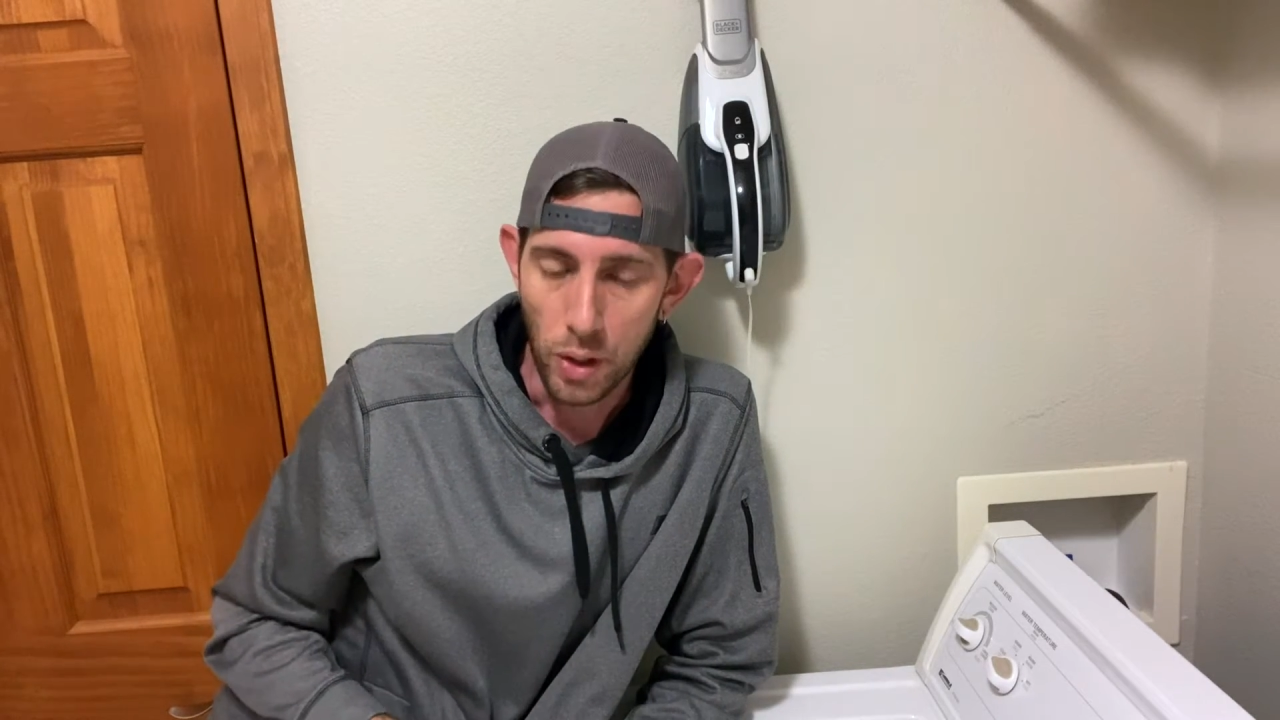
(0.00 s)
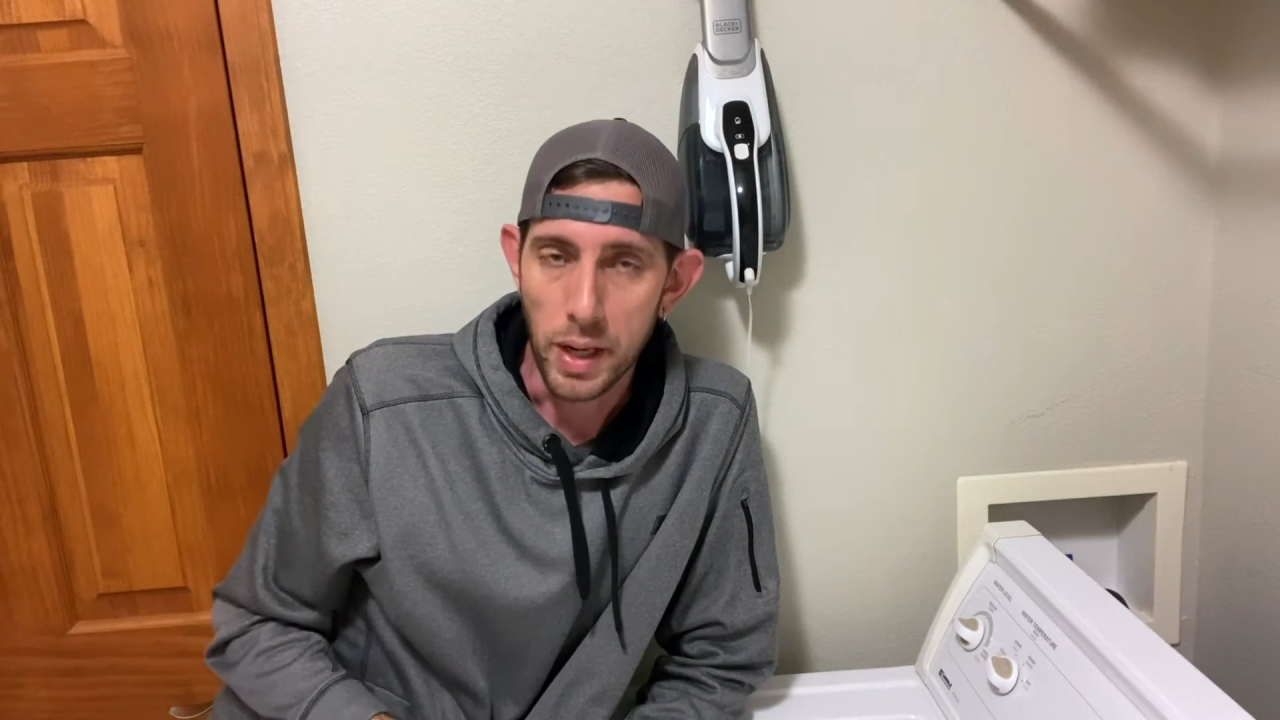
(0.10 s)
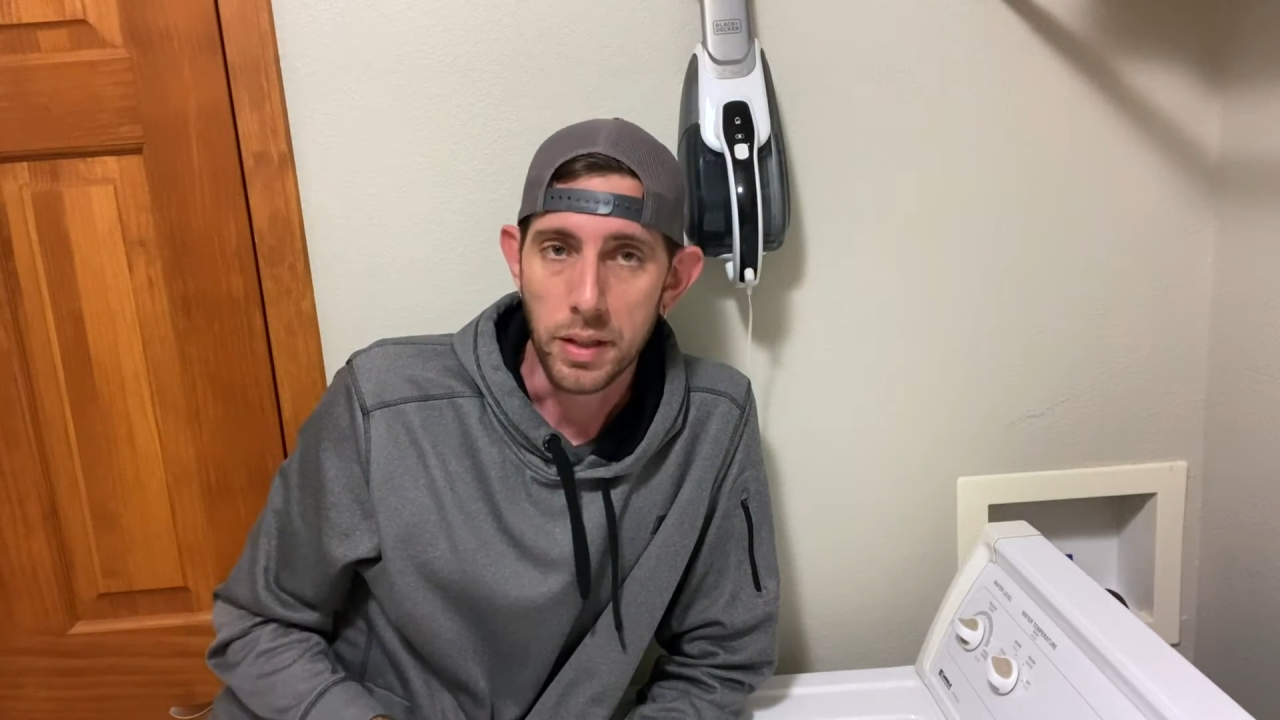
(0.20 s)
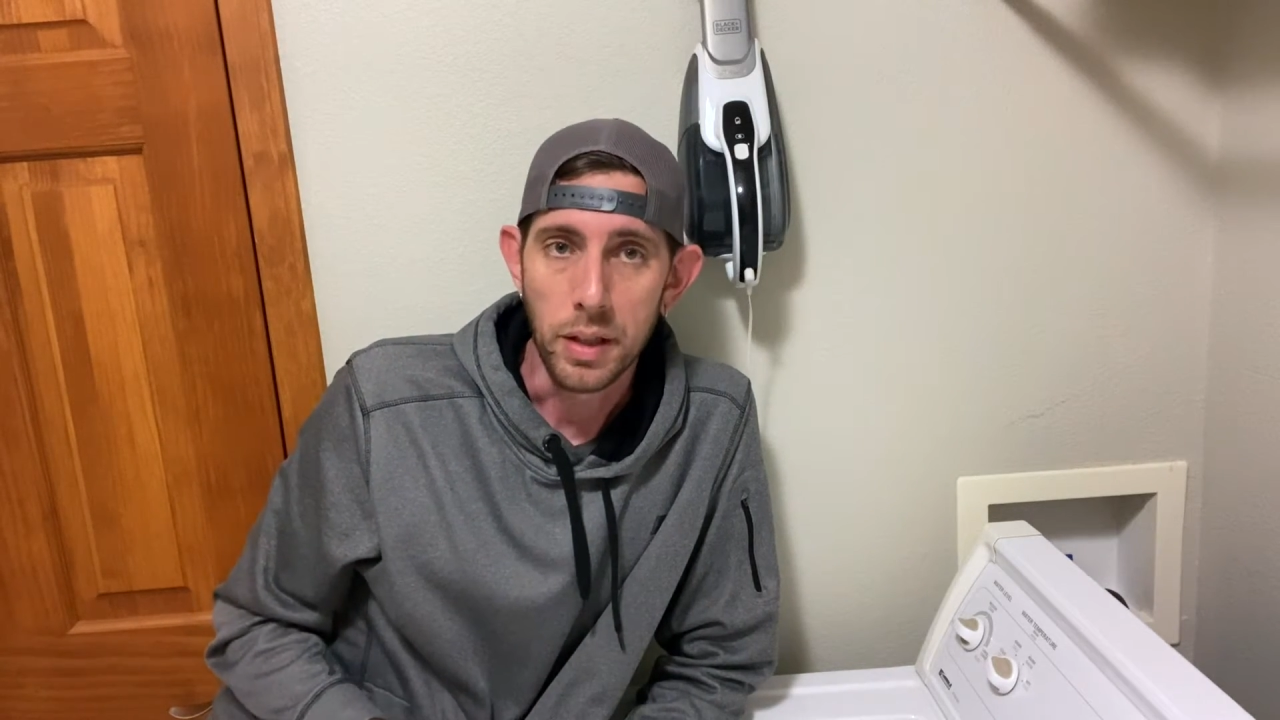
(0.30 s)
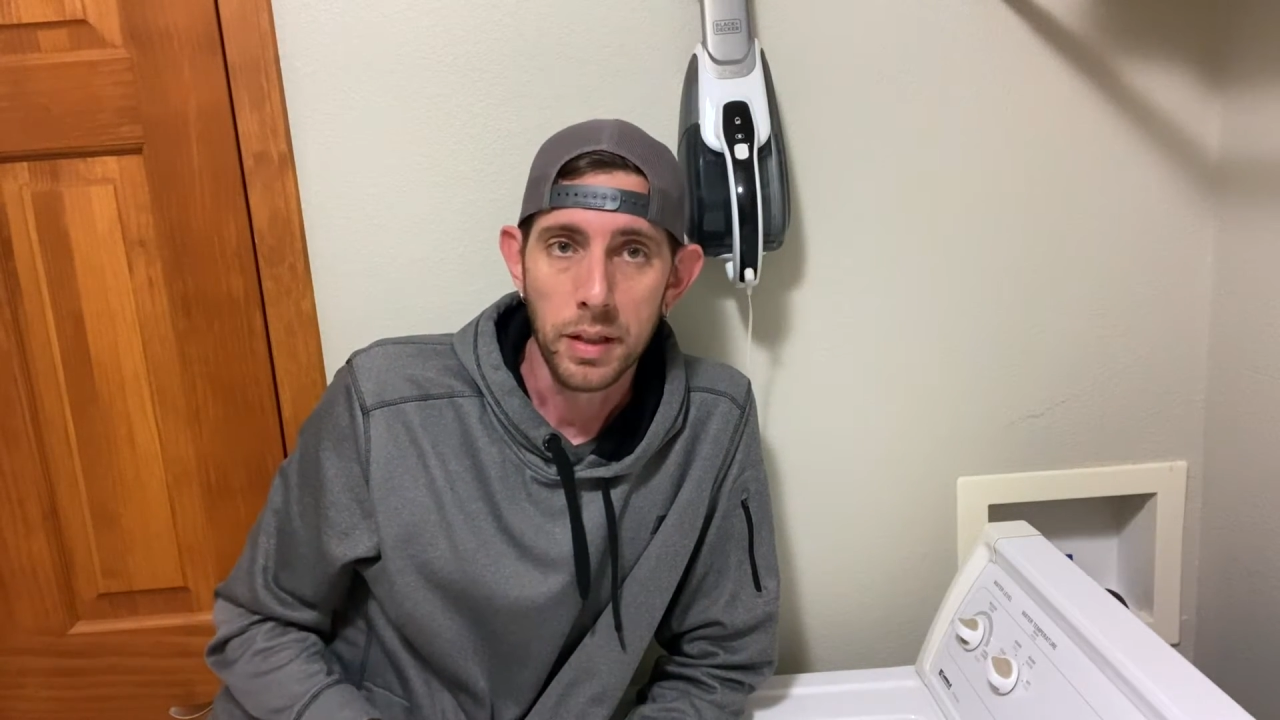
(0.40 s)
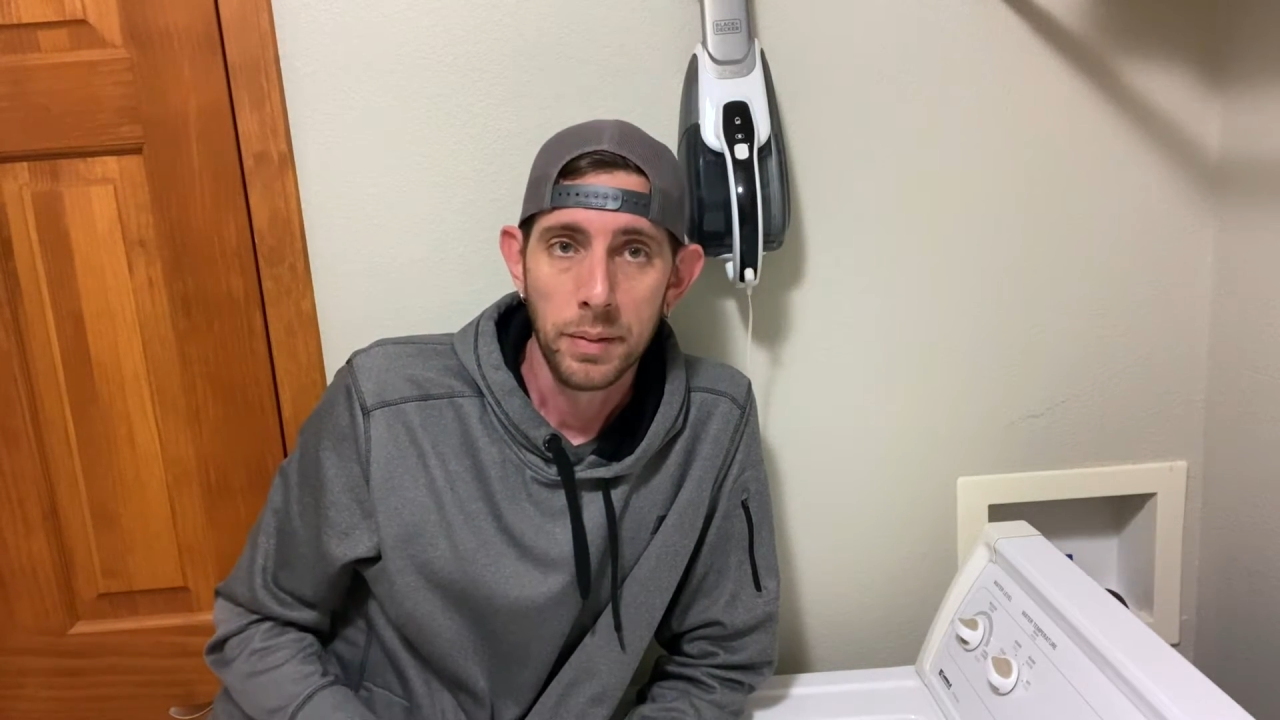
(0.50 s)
arresters.